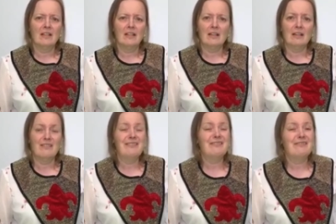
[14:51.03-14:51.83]
I'm
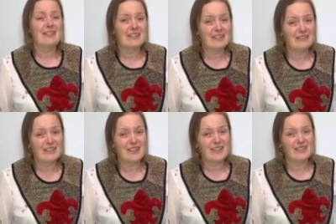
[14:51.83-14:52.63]
very, very
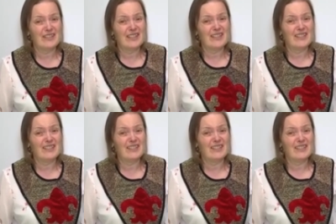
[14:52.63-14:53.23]
sorry, sir.